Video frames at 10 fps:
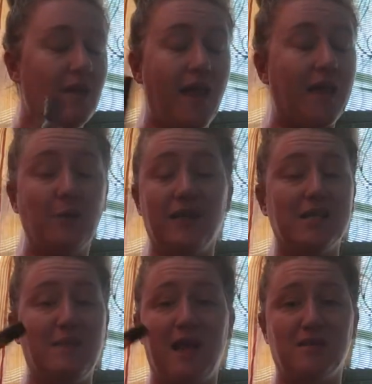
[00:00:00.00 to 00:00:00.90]

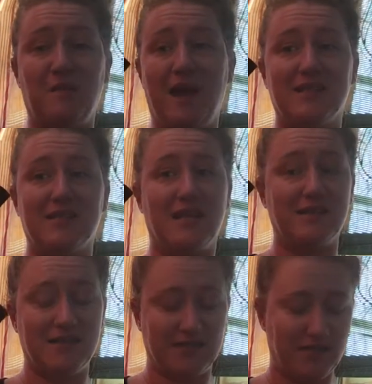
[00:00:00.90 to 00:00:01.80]
anyways, back to Past
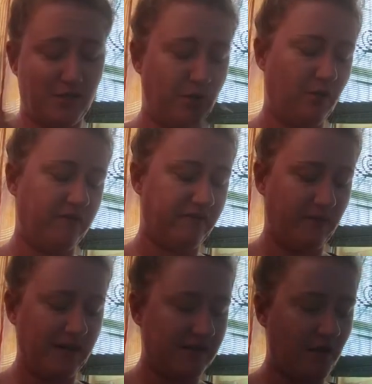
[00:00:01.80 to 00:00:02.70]
Tense. This is a new one for
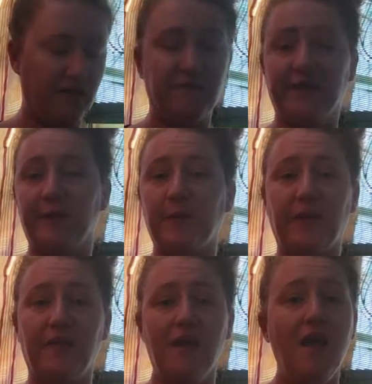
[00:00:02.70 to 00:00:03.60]
me, so I figured with